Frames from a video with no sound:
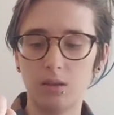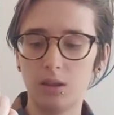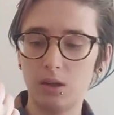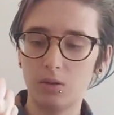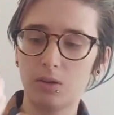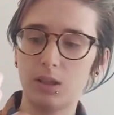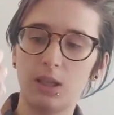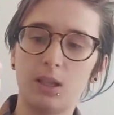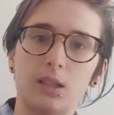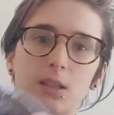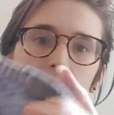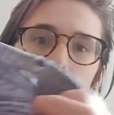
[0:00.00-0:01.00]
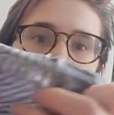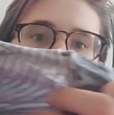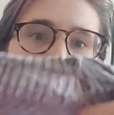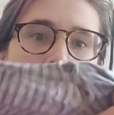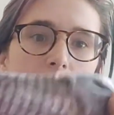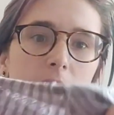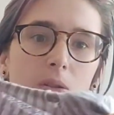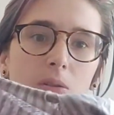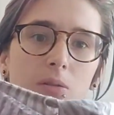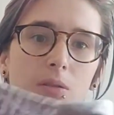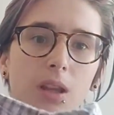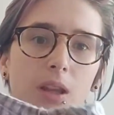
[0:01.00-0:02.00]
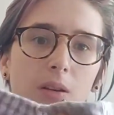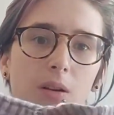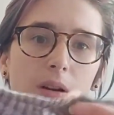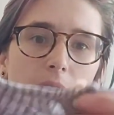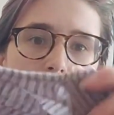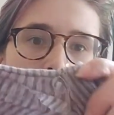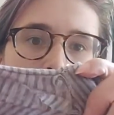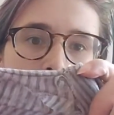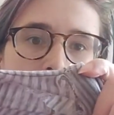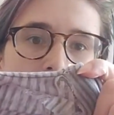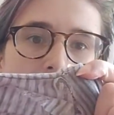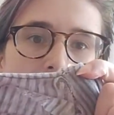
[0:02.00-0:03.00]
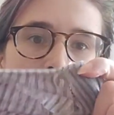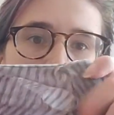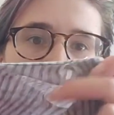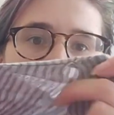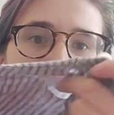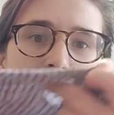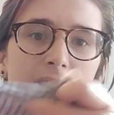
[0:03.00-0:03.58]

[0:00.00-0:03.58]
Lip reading: literally this enormous like armpit hole.